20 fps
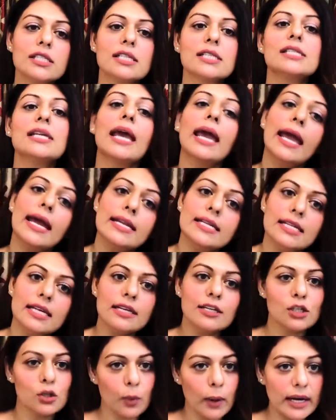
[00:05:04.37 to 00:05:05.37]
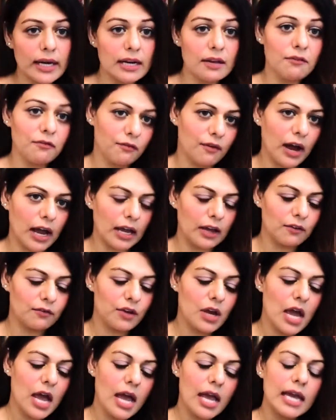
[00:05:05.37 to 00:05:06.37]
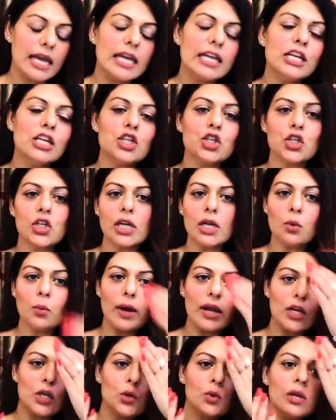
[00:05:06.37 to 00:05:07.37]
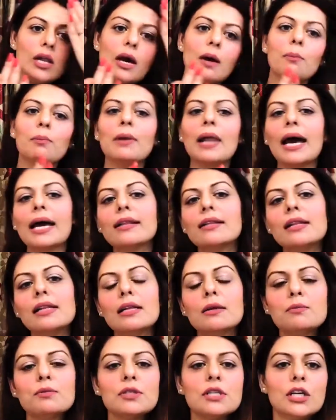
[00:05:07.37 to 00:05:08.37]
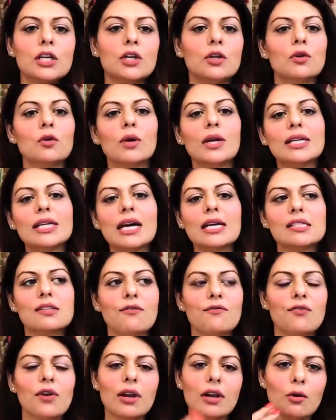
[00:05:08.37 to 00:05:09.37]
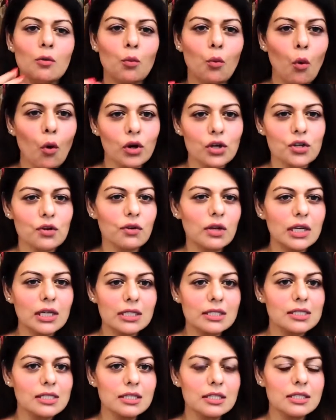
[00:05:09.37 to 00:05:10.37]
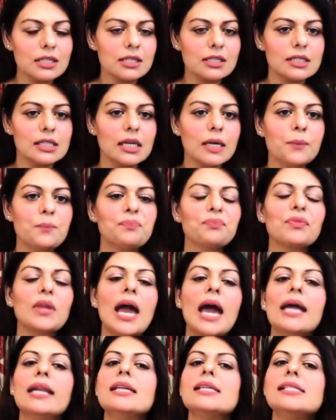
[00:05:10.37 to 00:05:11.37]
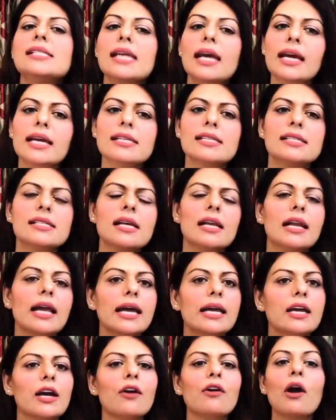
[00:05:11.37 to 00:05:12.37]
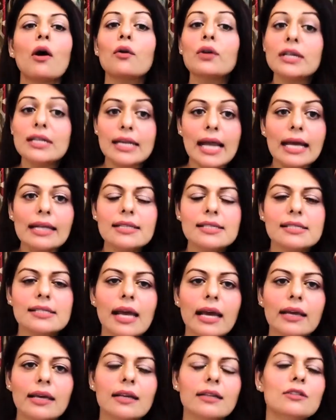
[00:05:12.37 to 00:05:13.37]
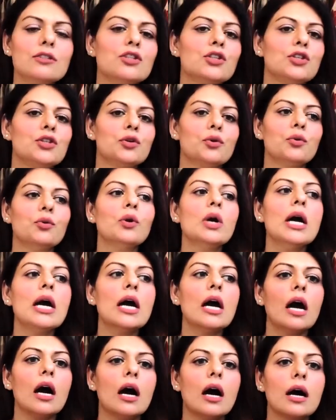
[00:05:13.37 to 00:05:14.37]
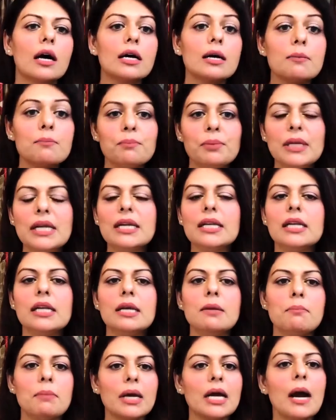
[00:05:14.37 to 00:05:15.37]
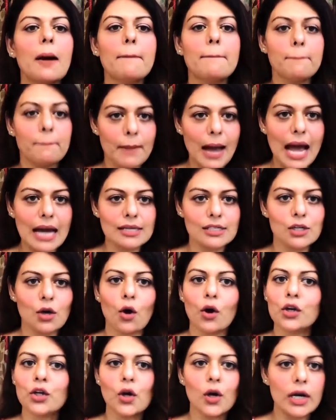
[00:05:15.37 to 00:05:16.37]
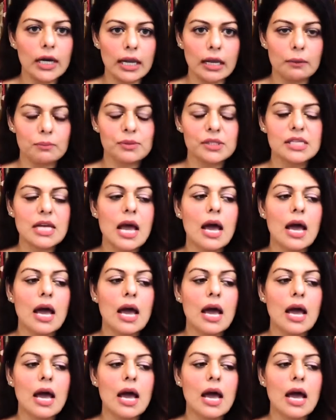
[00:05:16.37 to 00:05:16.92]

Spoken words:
is $18.25. Initially, when you apply the lipstick, you know, it has a very watery consistency and it takes like around 10 seconds to completely become matte on your lips.